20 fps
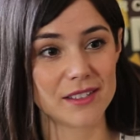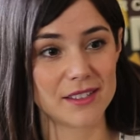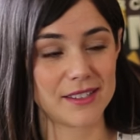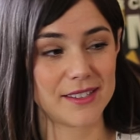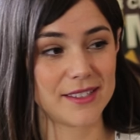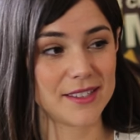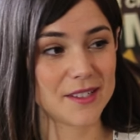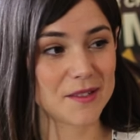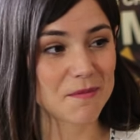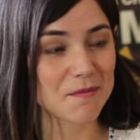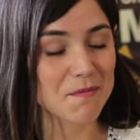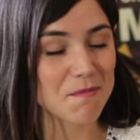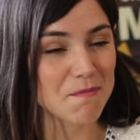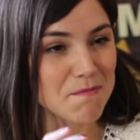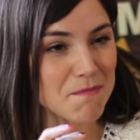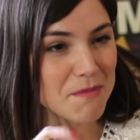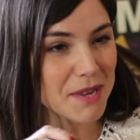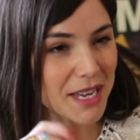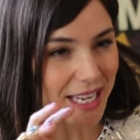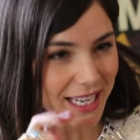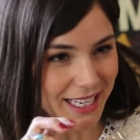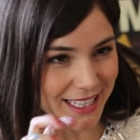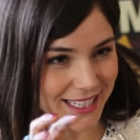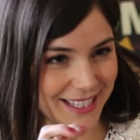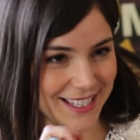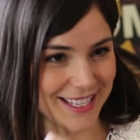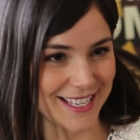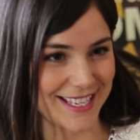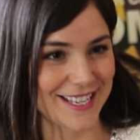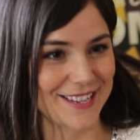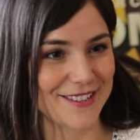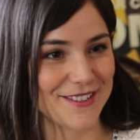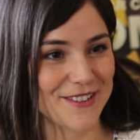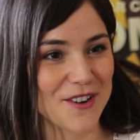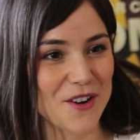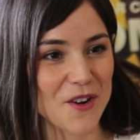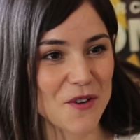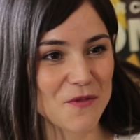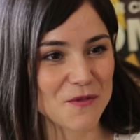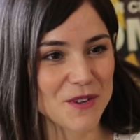some meat, you
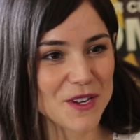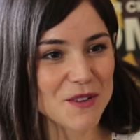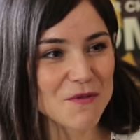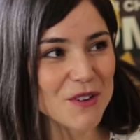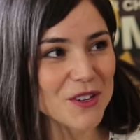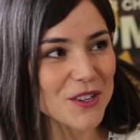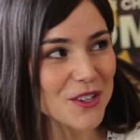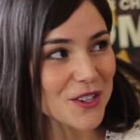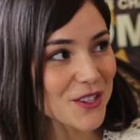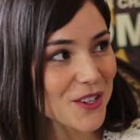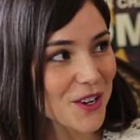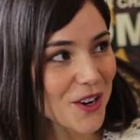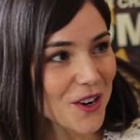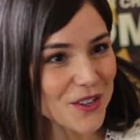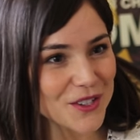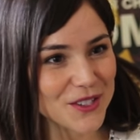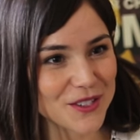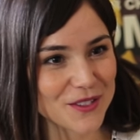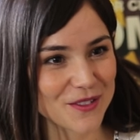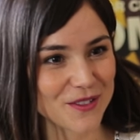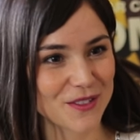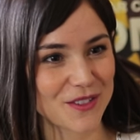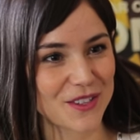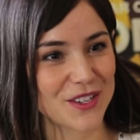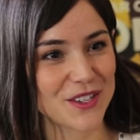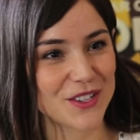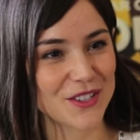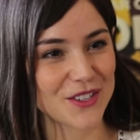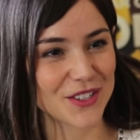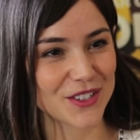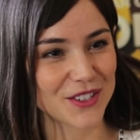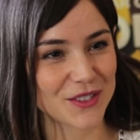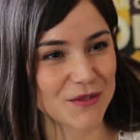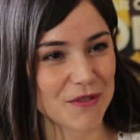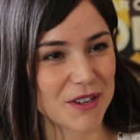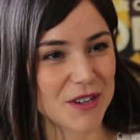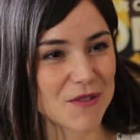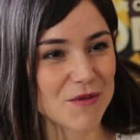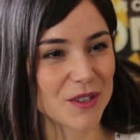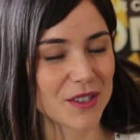know, we want to go to the theaters,
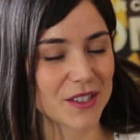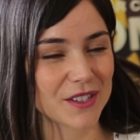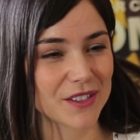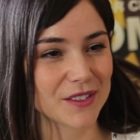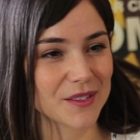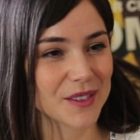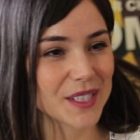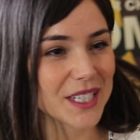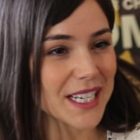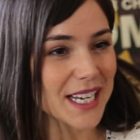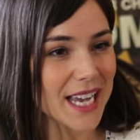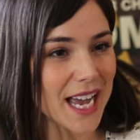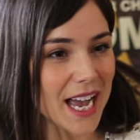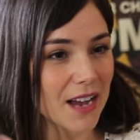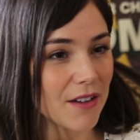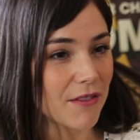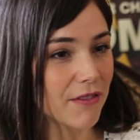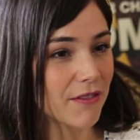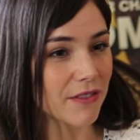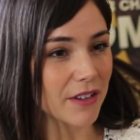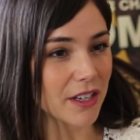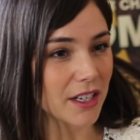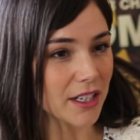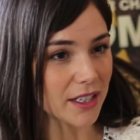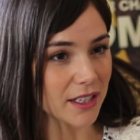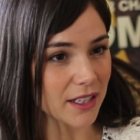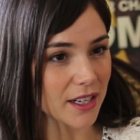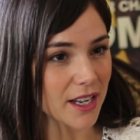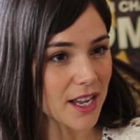we want to have fun,